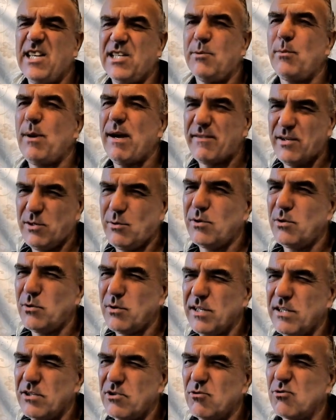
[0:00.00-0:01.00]
so we have to all
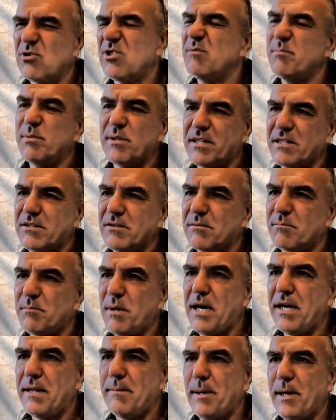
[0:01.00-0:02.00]
look at instructions, but let's just
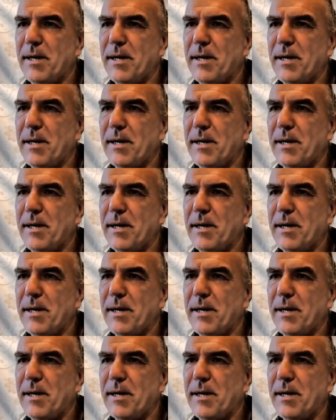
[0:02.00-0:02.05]
bye.